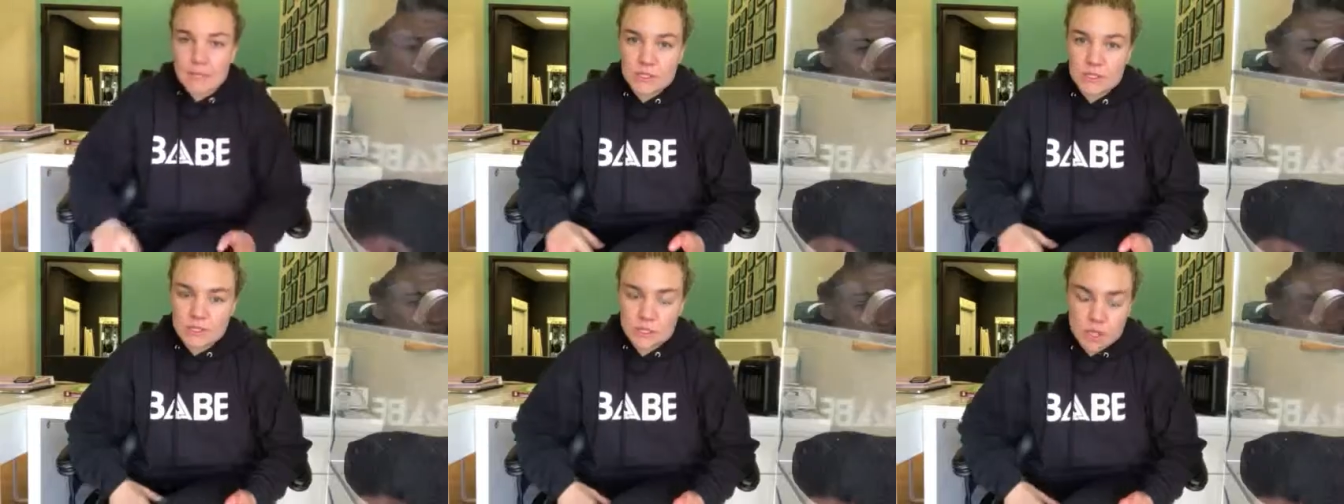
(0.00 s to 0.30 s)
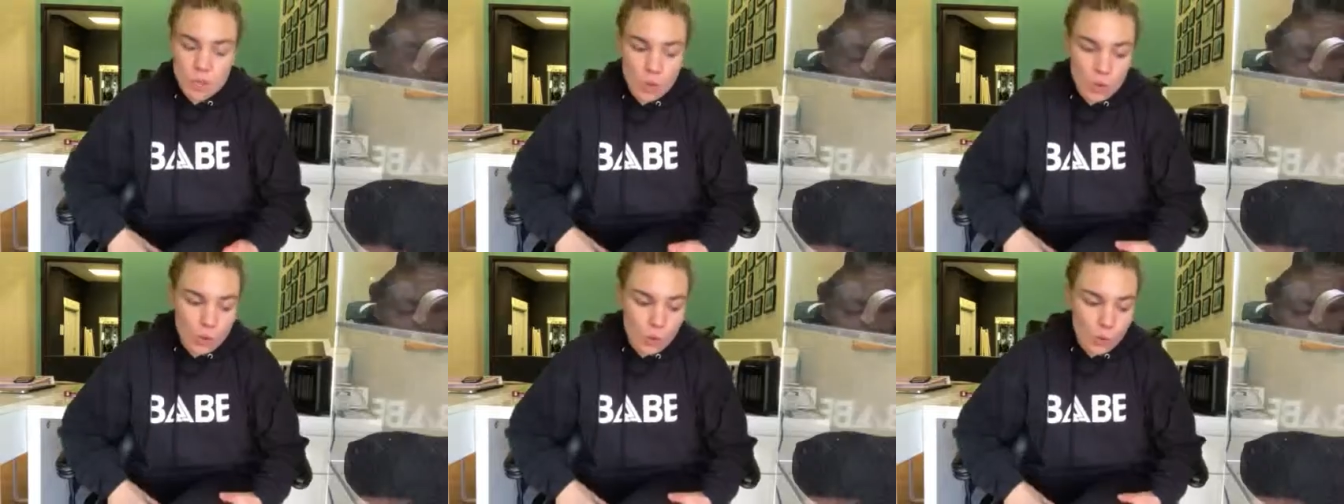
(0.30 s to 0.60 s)

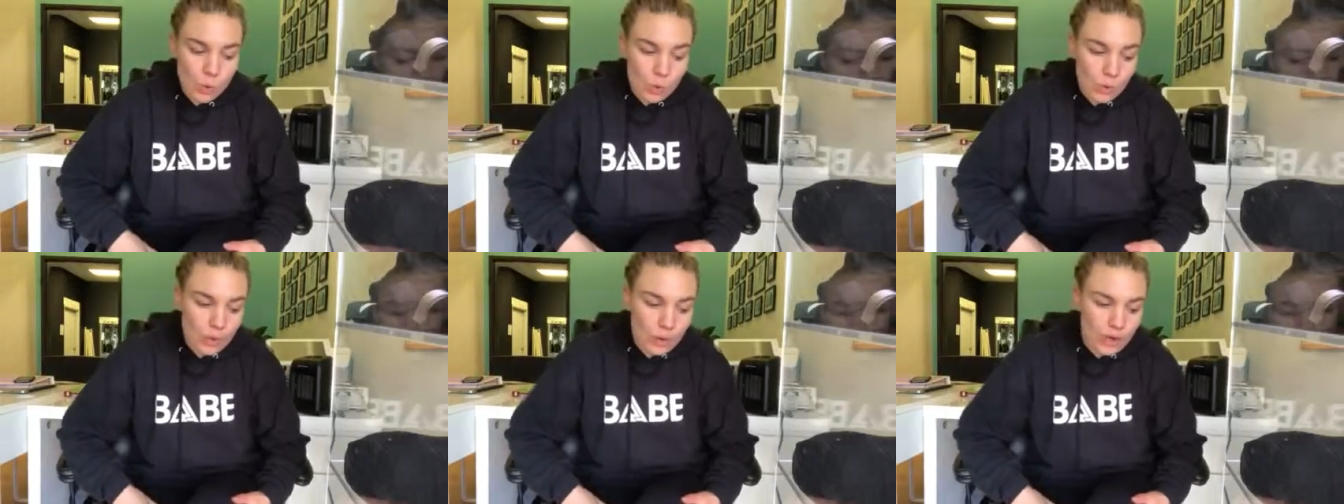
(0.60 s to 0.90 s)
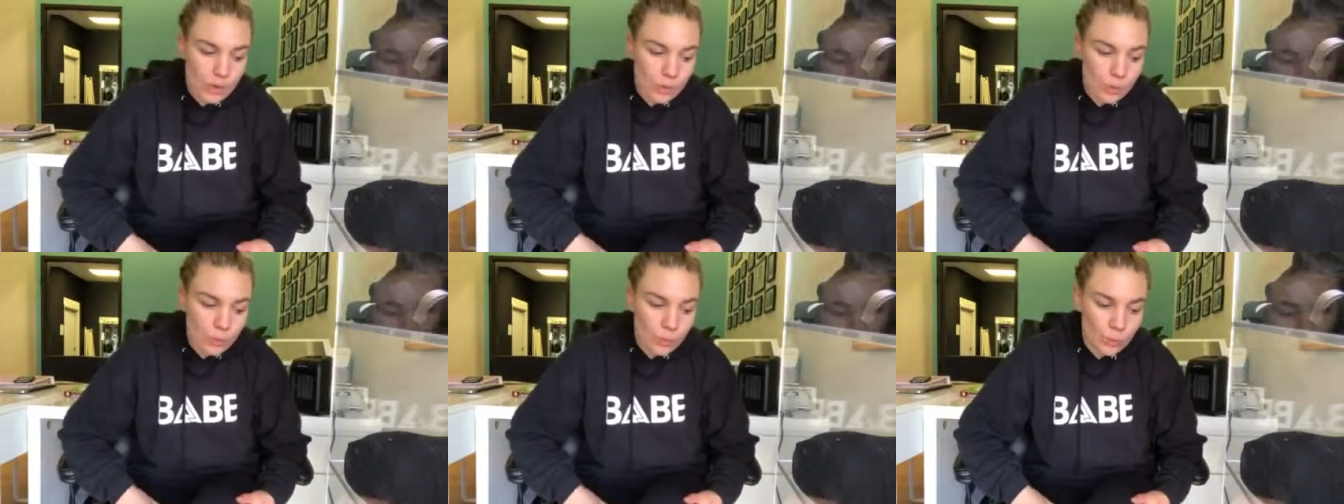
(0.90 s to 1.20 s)
So
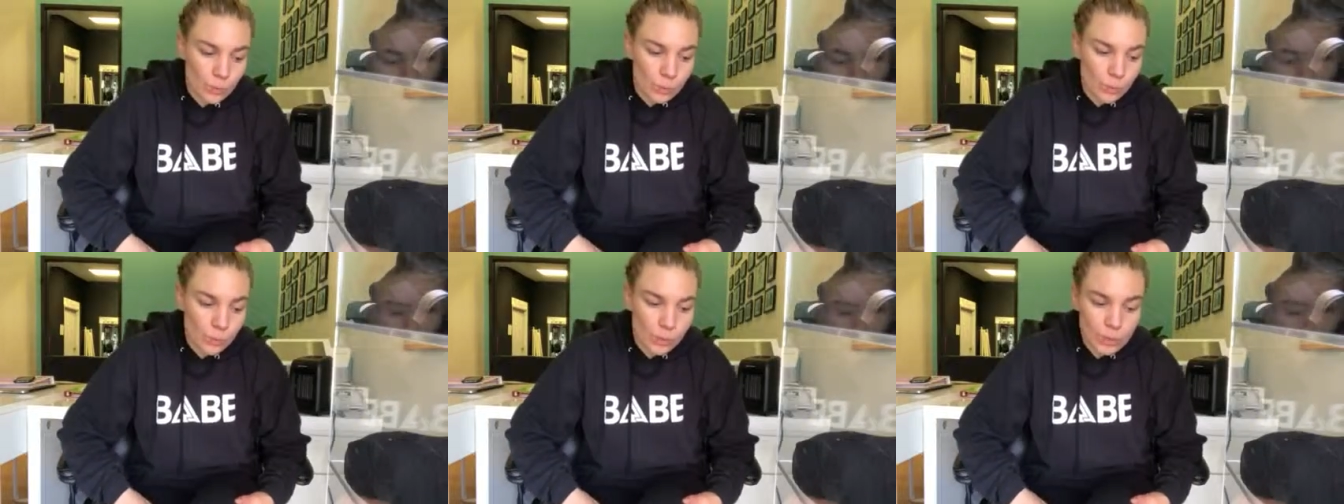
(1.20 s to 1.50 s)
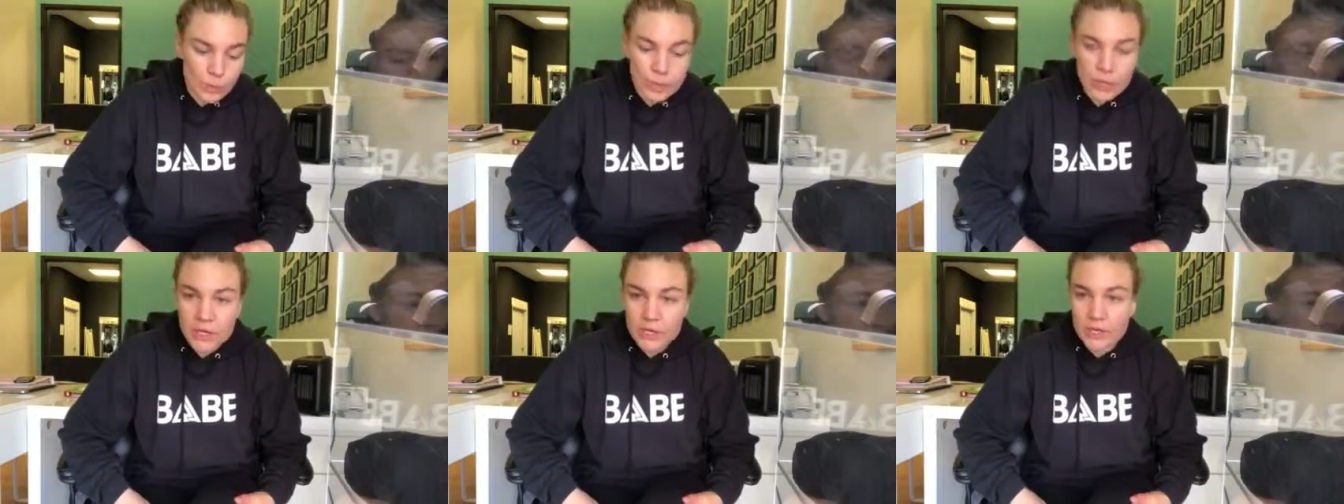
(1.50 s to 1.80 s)

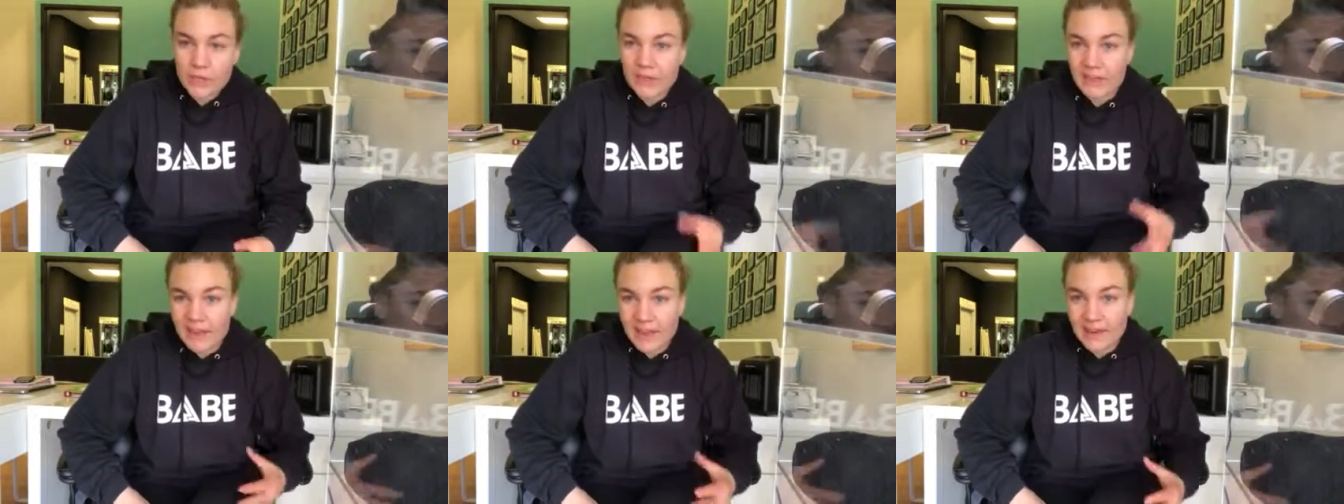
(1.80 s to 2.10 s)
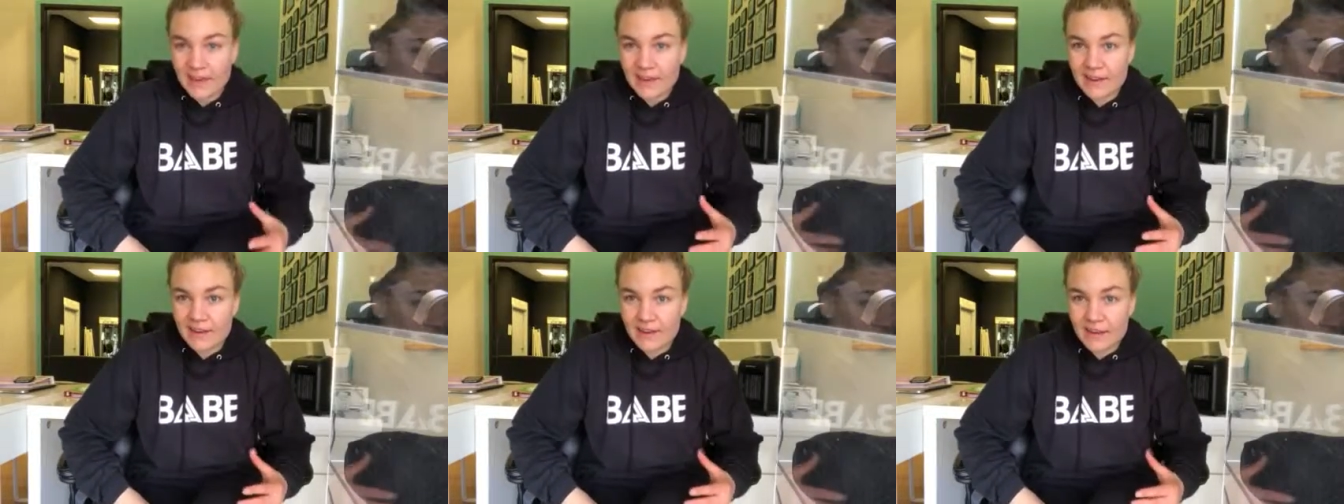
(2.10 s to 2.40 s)
we would
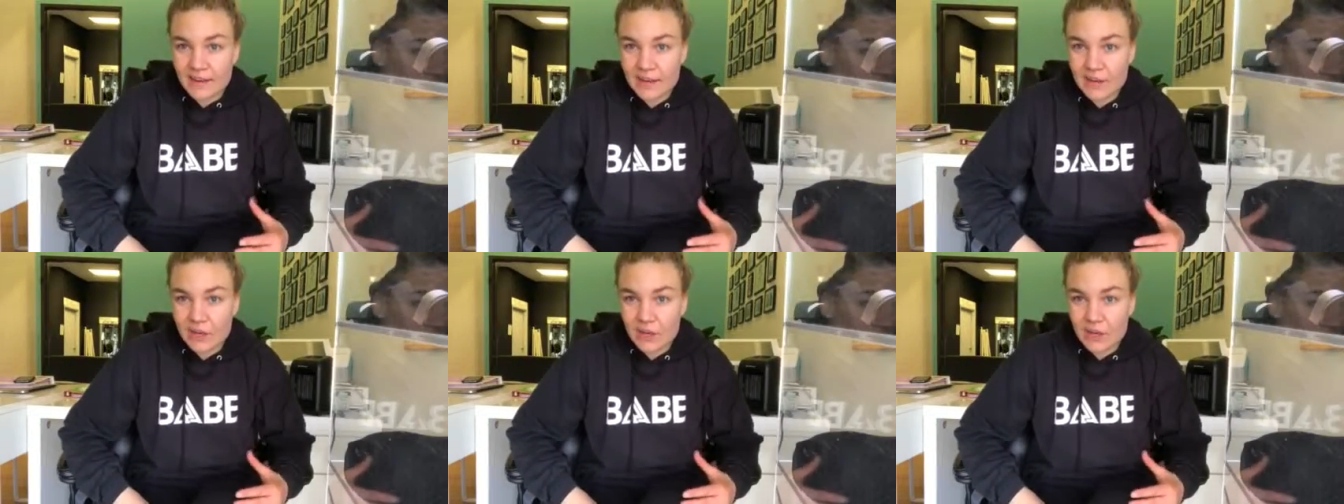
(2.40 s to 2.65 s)
then